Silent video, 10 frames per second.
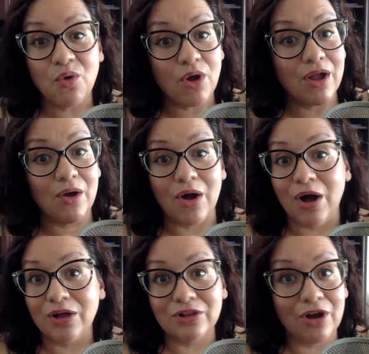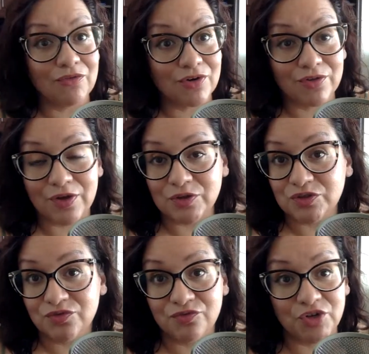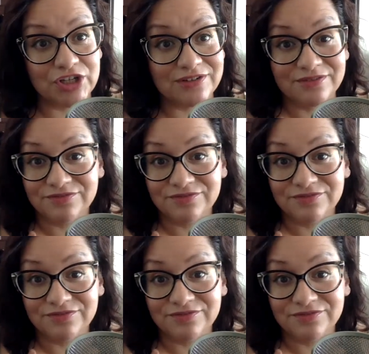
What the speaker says: oil all over those foot